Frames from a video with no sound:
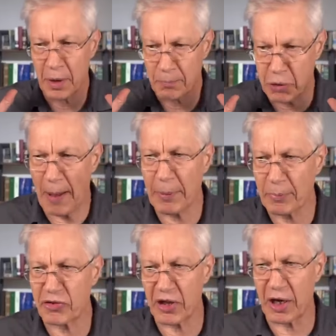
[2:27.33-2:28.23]

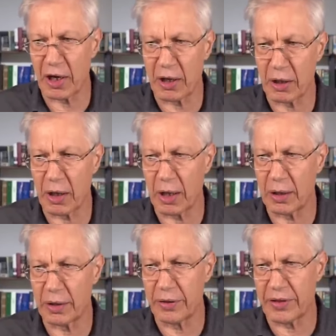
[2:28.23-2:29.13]
problems that are uh,
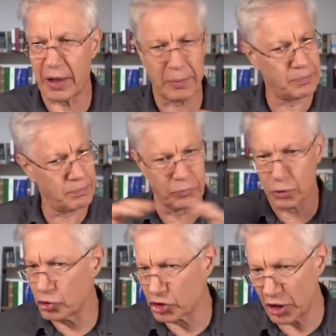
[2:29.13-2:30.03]
that are
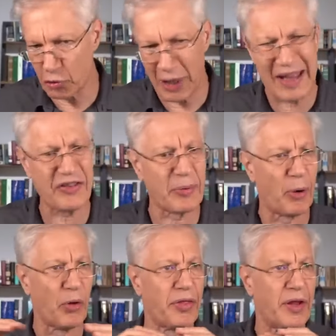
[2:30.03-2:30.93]

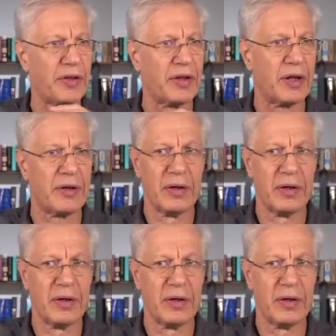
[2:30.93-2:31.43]
generalizable that that